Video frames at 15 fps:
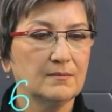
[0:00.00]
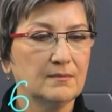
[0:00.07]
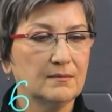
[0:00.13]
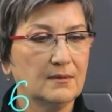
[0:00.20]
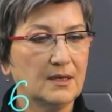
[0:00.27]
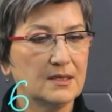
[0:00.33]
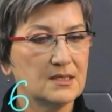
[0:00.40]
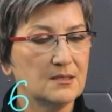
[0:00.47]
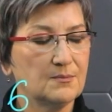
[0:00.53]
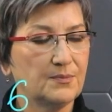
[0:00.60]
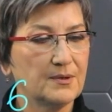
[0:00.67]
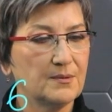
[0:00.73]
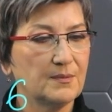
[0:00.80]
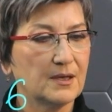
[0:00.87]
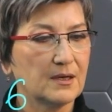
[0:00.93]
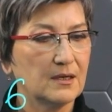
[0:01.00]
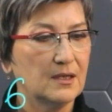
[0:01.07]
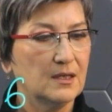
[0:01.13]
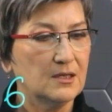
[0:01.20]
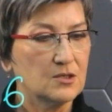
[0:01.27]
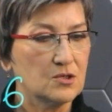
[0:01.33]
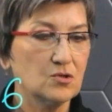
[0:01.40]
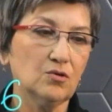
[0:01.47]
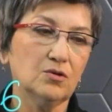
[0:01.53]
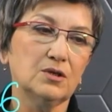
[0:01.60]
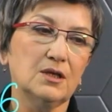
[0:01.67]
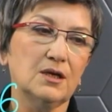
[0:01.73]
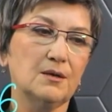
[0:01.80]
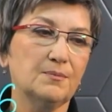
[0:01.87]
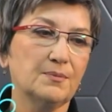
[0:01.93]
one more example,
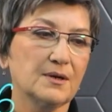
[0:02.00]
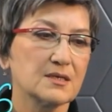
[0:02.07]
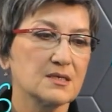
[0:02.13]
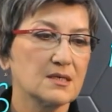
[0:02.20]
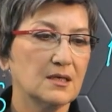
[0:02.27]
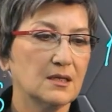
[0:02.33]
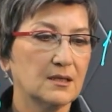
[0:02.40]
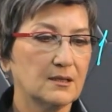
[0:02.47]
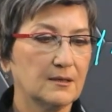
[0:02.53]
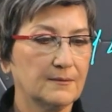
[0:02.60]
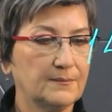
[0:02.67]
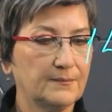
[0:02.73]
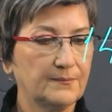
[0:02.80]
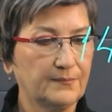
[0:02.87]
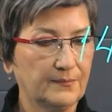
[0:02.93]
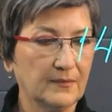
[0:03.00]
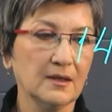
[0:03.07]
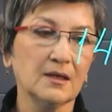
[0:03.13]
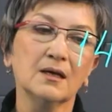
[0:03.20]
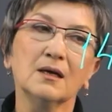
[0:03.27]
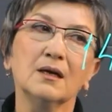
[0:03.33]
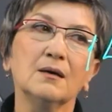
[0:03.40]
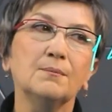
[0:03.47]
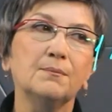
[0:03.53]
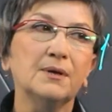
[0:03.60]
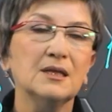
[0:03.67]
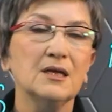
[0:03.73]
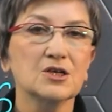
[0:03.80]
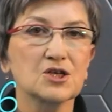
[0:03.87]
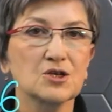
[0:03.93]
103%.
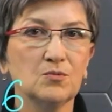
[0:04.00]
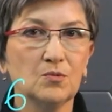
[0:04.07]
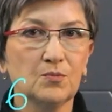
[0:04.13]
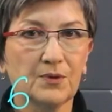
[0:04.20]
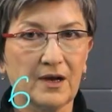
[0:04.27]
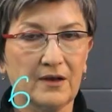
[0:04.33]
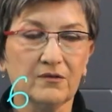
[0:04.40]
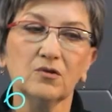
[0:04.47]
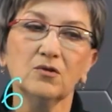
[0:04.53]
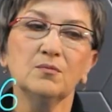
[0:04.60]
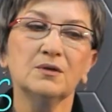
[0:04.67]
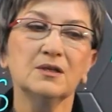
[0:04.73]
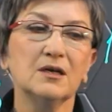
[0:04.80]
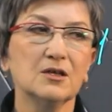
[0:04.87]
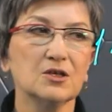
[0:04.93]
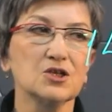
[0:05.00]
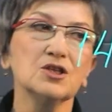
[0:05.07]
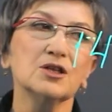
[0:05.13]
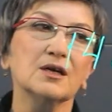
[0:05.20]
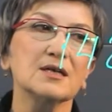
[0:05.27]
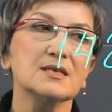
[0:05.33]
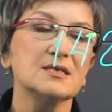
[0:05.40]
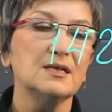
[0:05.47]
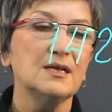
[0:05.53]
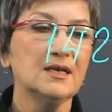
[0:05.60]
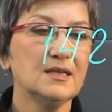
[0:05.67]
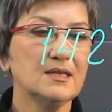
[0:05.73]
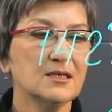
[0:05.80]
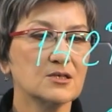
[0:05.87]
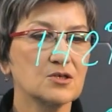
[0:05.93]
According to our rule, we have to divide
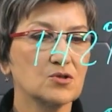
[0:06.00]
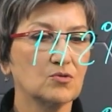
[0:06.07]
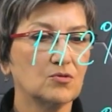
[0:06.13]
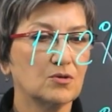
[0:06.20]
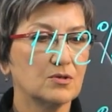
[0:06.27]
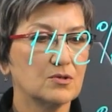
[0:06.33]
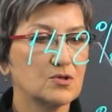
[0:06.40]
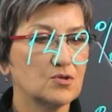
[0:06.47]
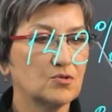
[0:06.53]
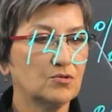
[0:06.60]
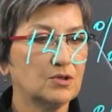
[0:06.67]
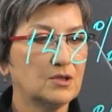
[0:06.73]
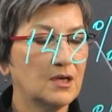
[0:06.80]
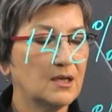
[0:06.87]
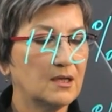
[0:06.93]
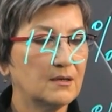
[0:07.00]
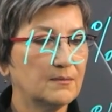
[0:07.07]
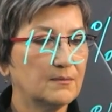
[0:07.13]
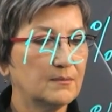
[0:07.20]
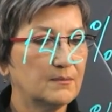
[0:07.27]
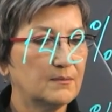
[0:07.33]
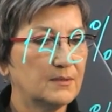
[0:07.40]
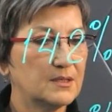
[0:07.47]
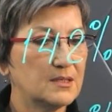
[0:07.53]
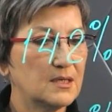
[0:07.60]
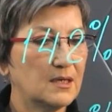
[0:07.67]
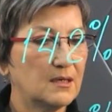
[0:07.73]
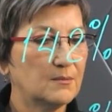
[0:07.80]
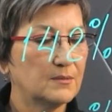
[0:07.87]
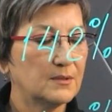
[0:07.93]
by 100.
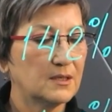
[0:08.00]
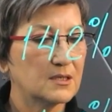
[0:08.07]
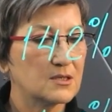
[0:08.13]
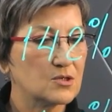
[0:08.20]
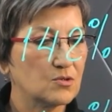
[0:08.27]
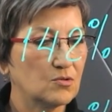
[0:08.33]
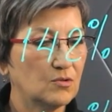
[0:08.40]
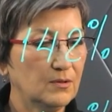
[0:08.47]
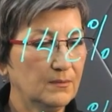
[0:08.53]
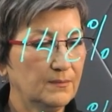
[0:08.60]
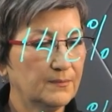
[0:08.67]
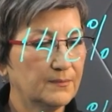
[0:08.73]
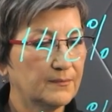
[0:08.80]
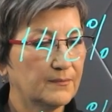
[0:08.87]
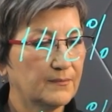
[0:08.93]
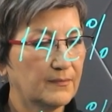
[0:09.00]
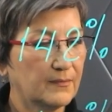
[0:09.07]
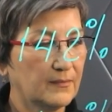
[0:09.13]
103 we divide by 100.